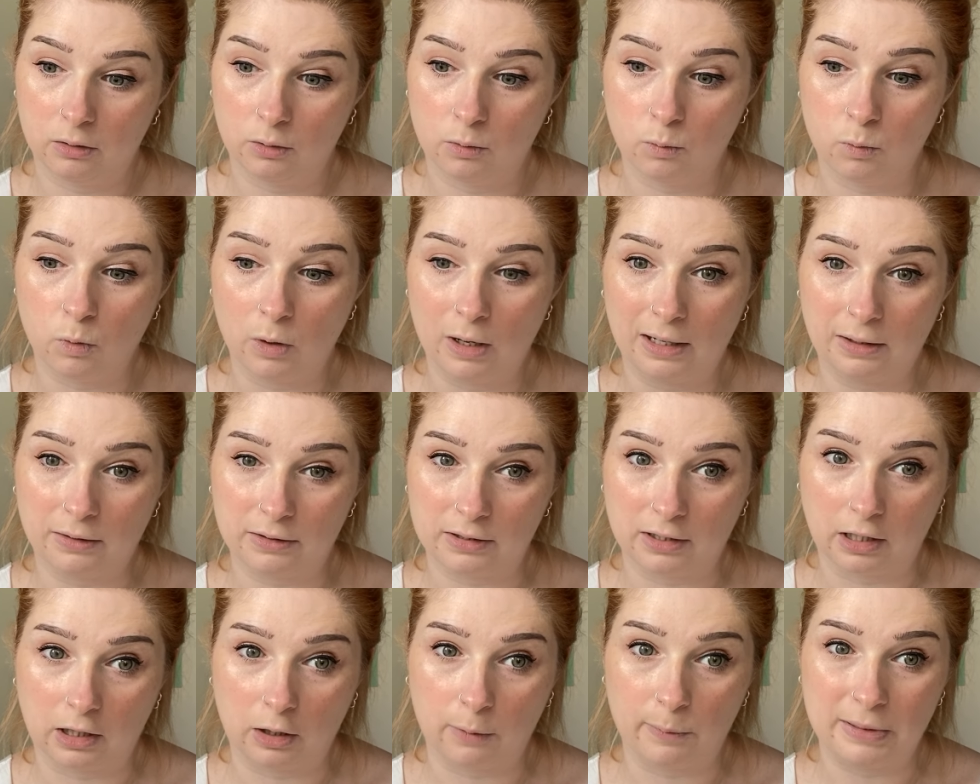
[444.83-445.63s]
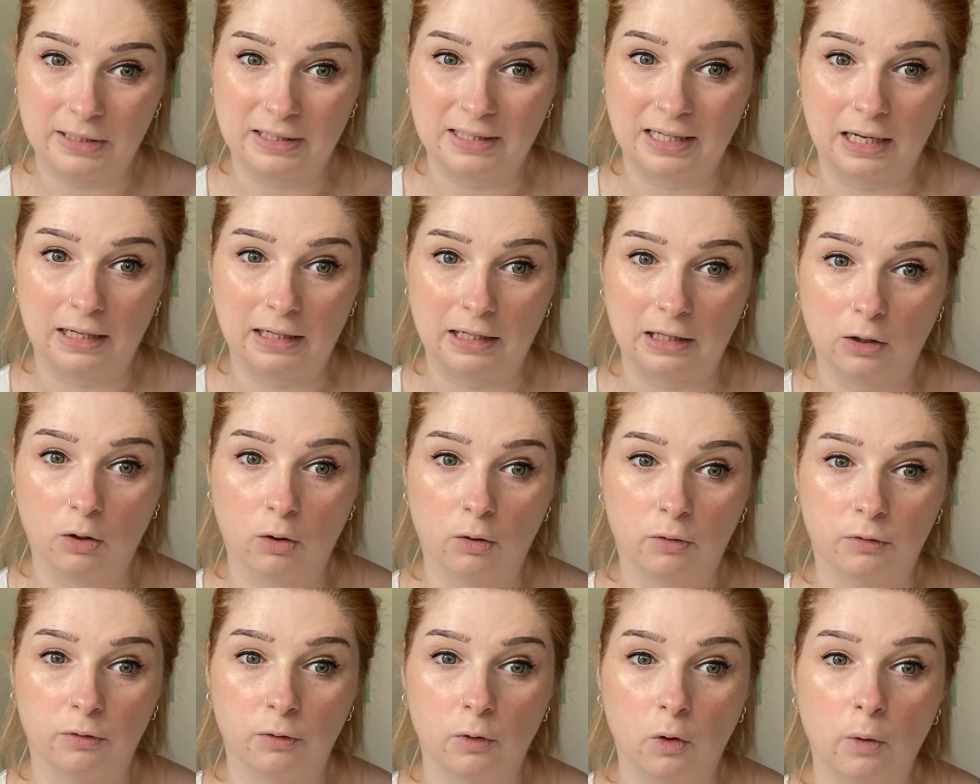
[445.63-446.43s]
what else I could be sending
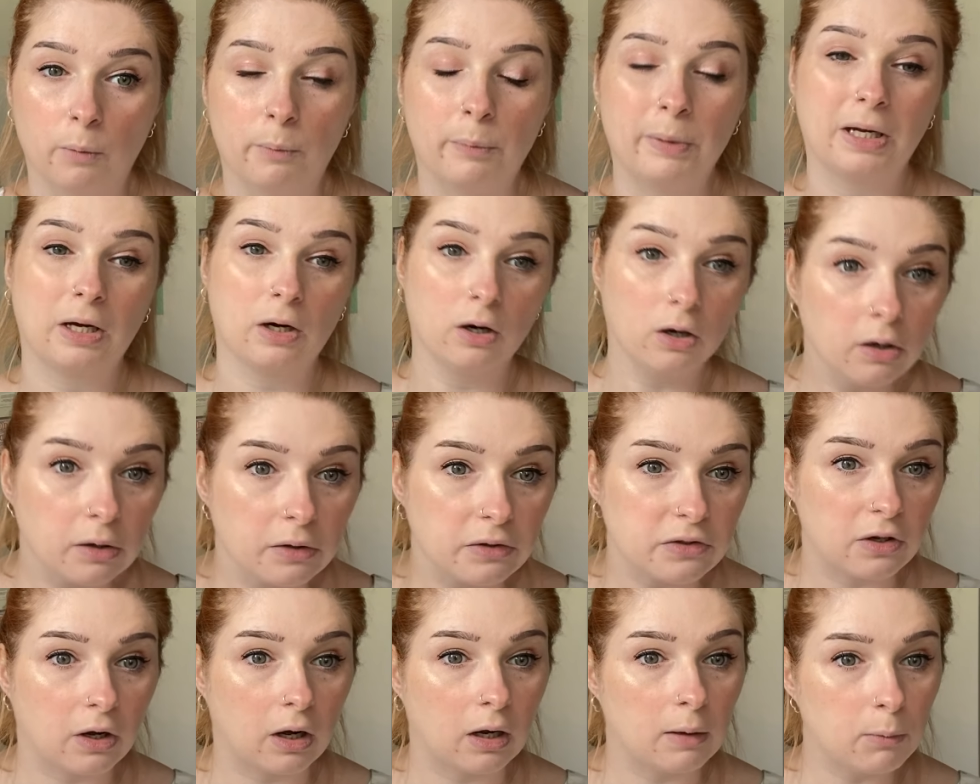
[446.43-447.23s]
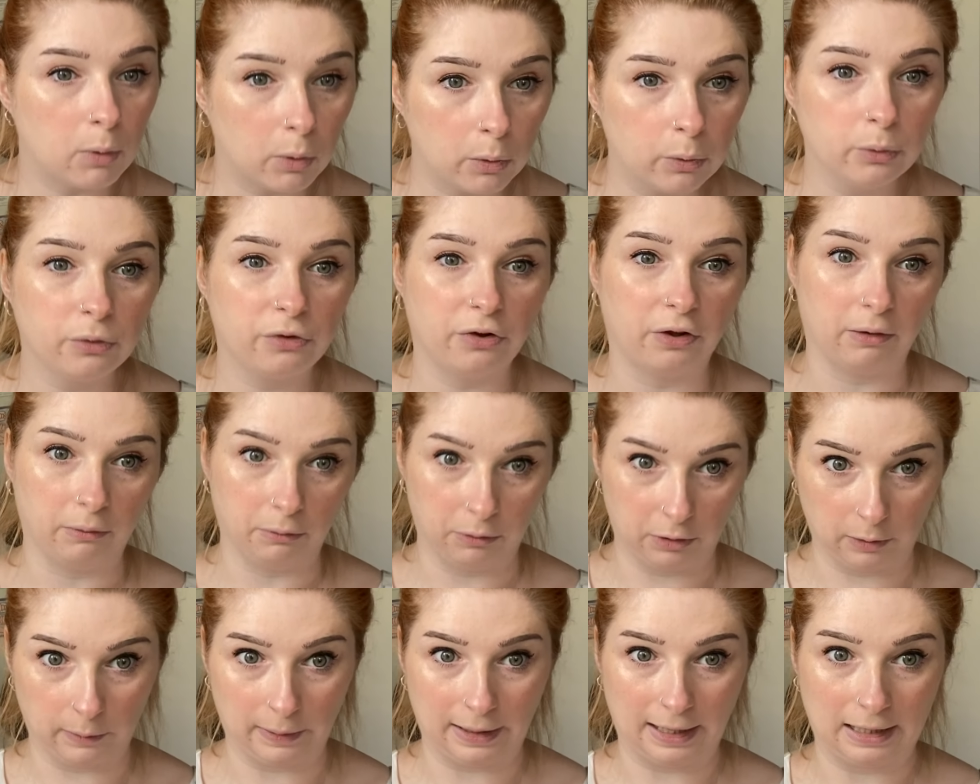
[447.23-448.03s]
off for because I'm also
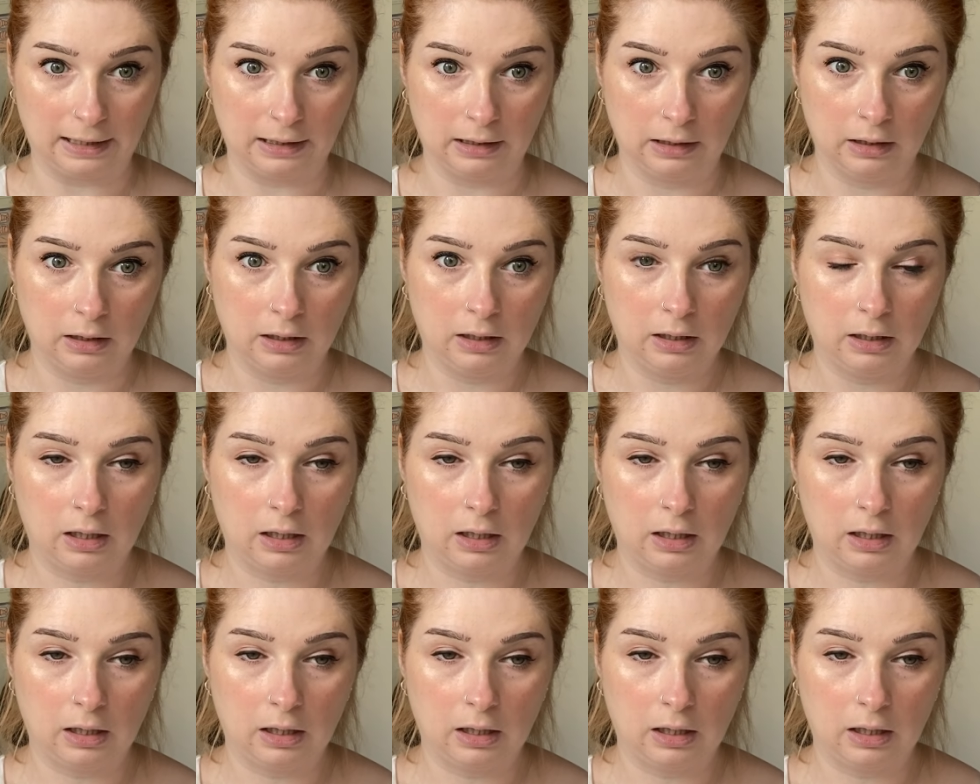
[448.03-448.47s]
doing,